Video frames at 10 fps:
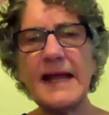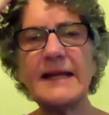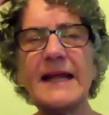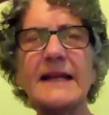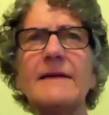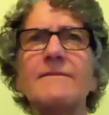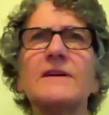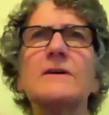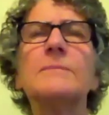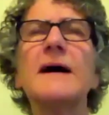And I
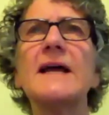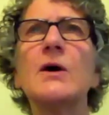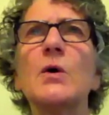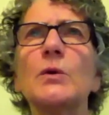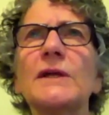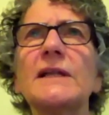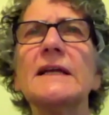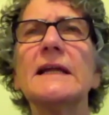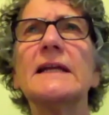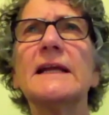feel by holding
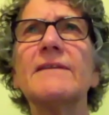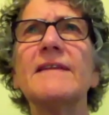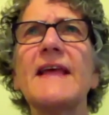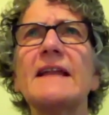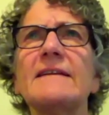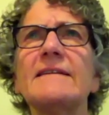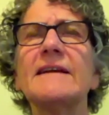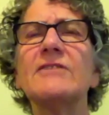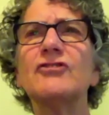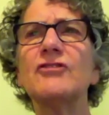it and giving that
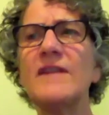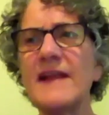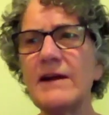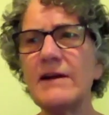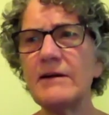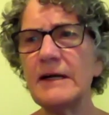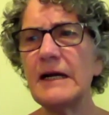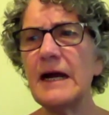attention there,